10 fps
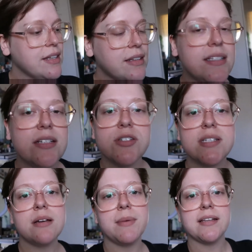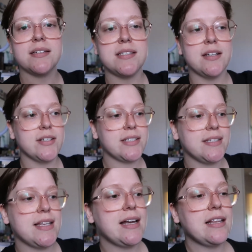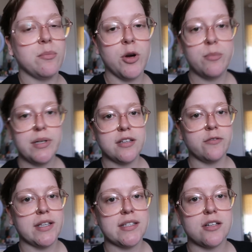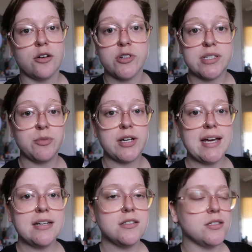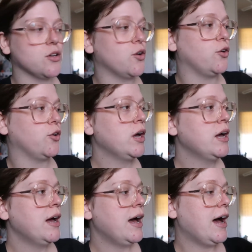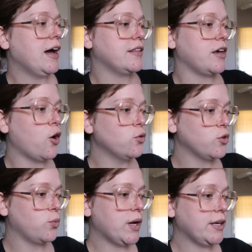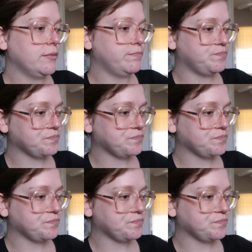thing that's interesting about this series is that at the moment the feelings are not reciprocated, so uh, the older one,